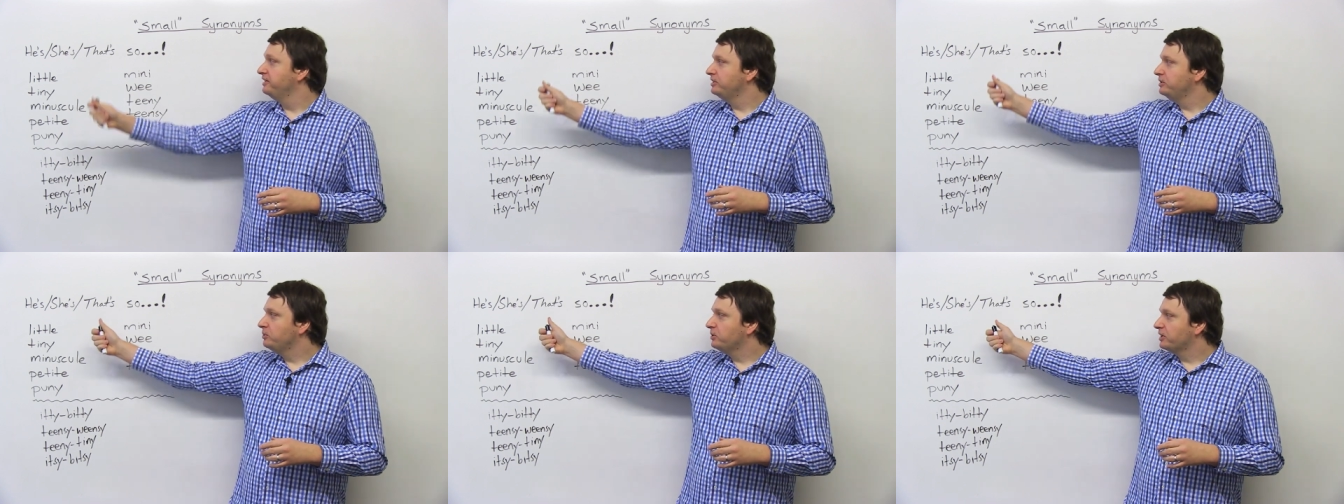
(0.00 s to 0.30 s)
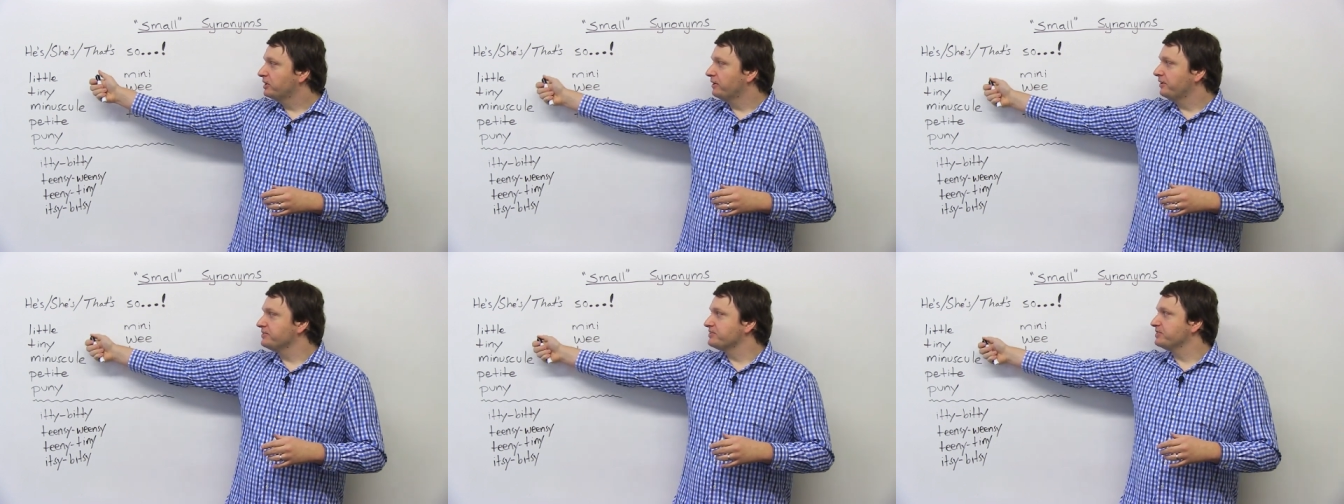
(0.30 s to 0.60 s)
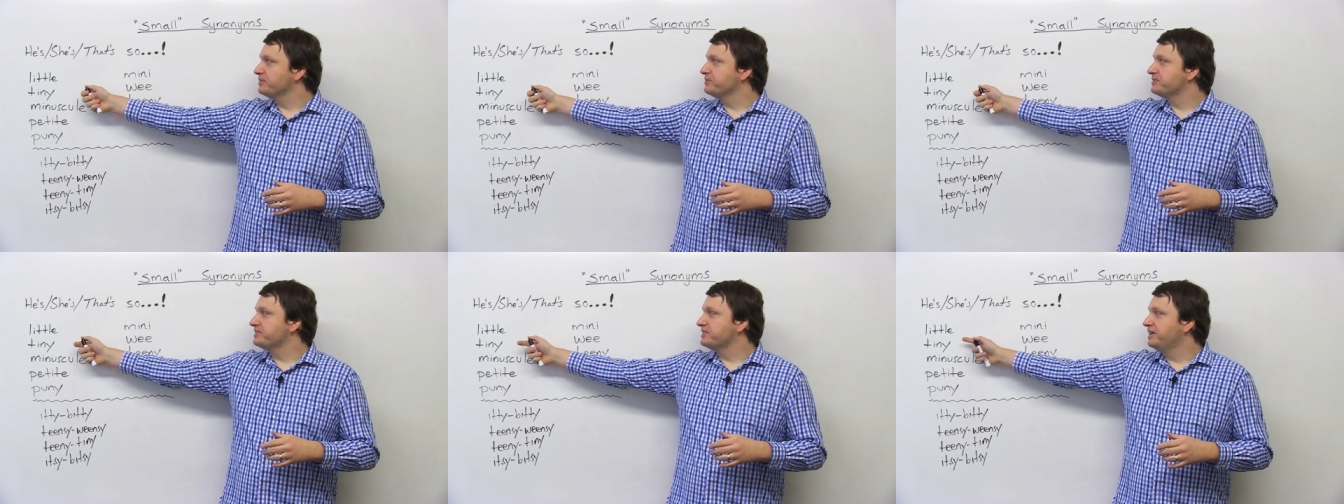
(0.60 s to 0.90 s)
You can
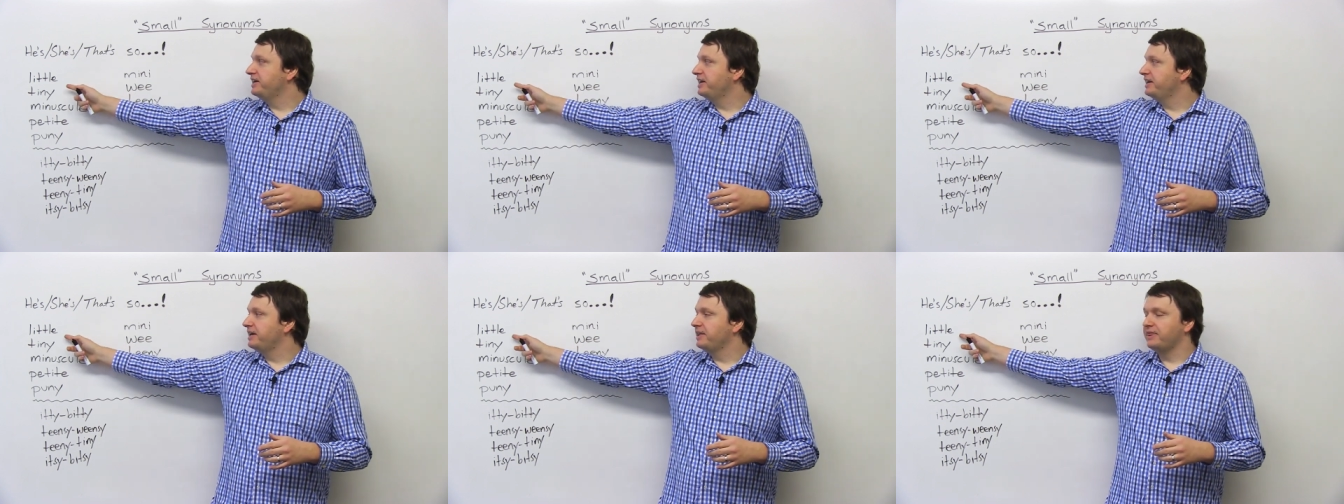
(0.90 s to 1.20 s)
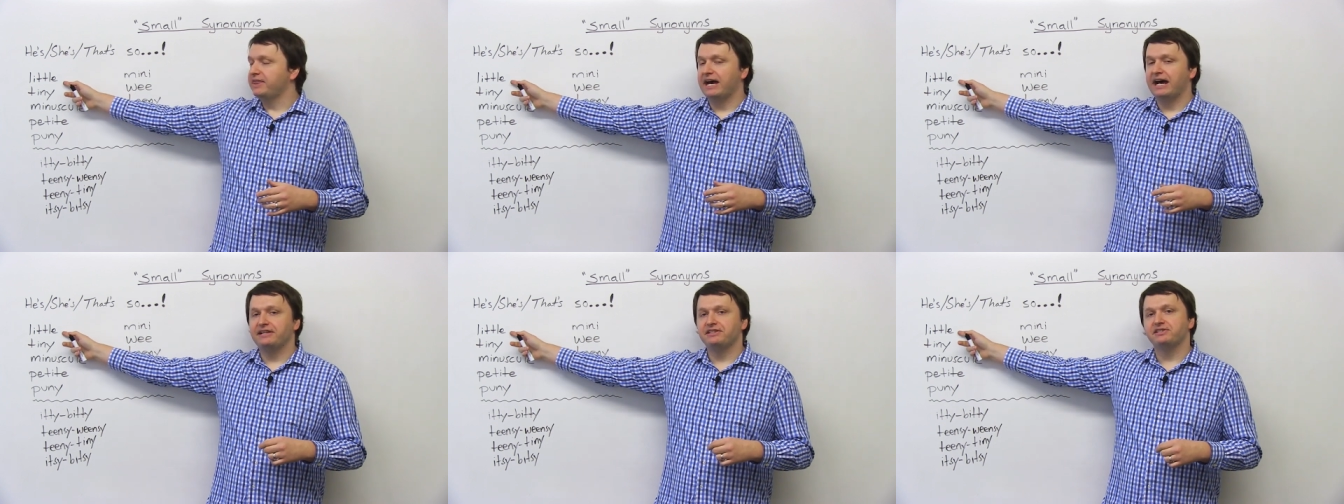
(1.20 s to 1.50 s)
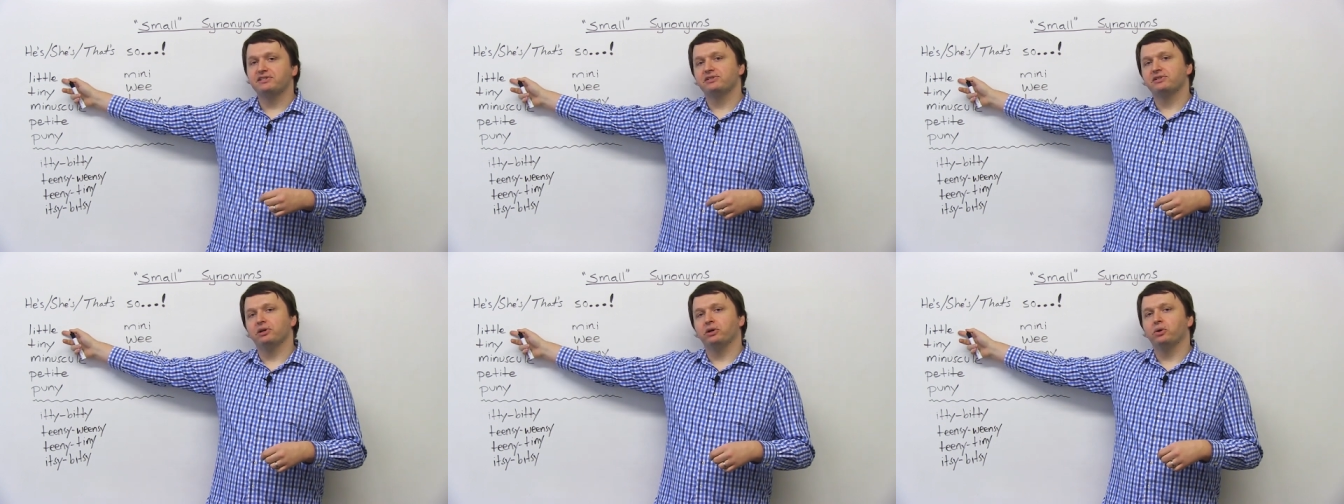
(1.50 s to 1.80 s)
also say,
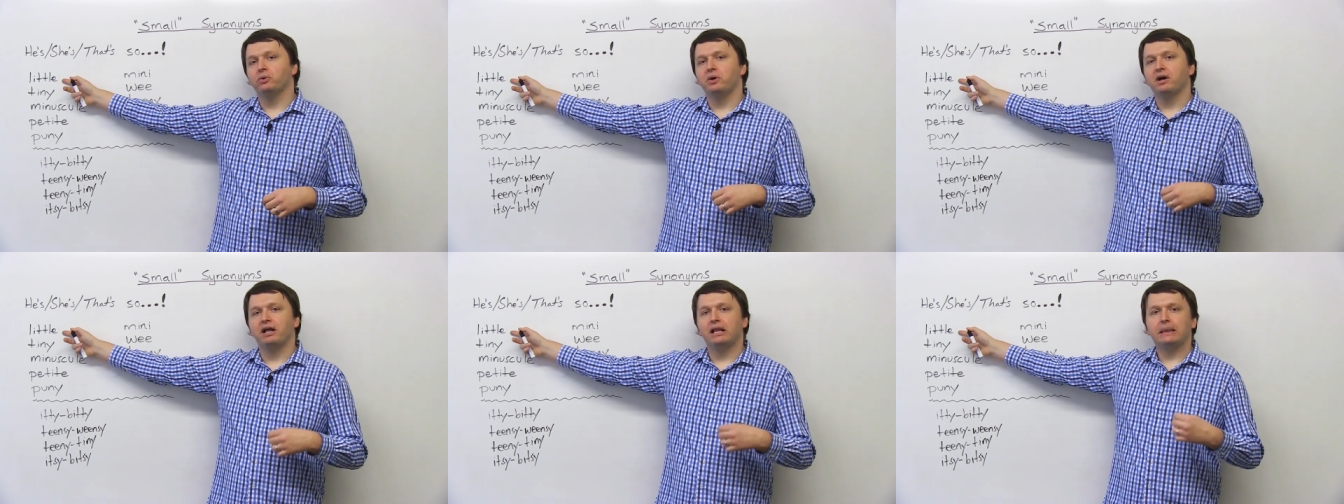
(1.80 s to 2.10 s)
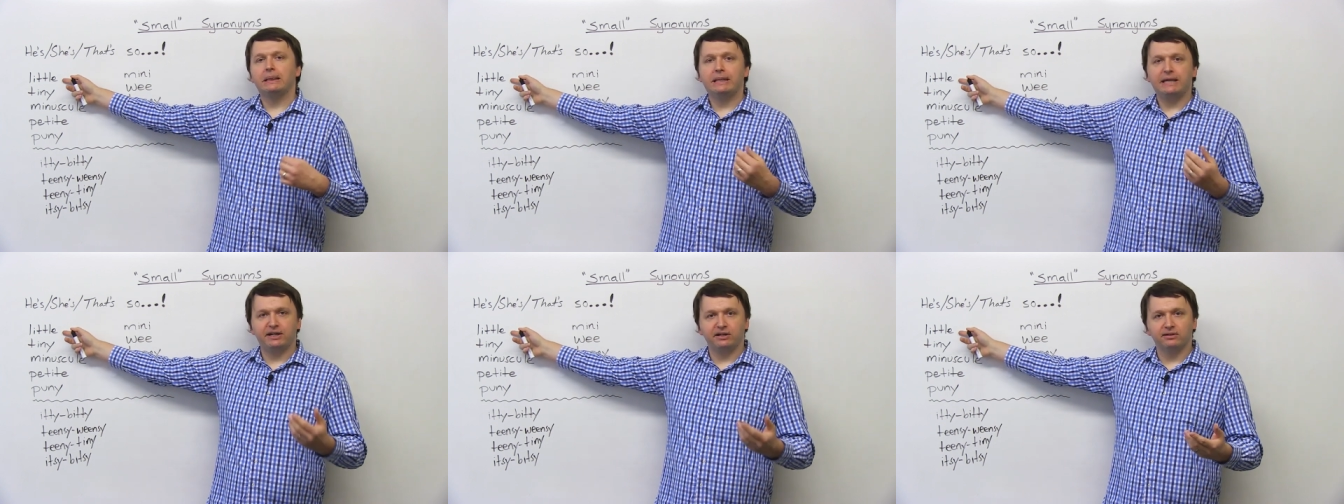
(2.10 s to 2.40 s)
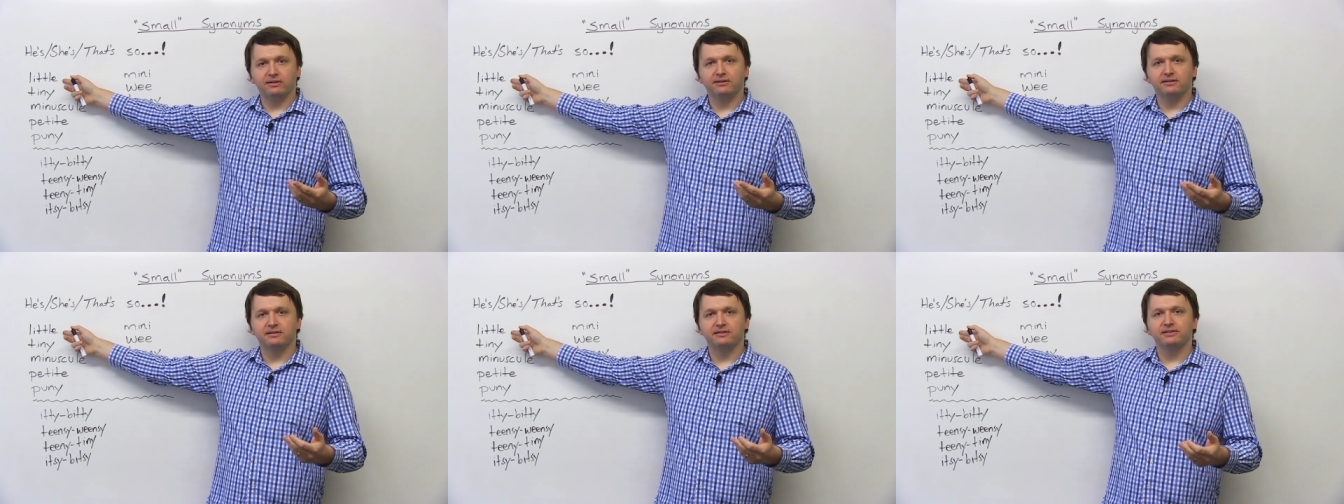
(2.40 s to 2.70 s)
that's so
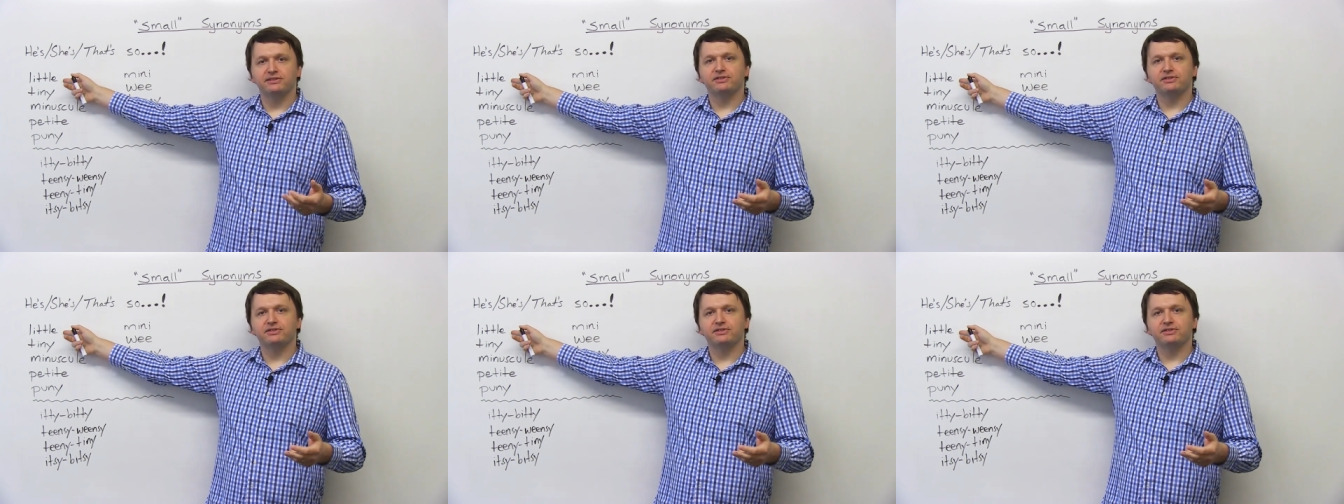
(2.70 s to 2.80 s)
little.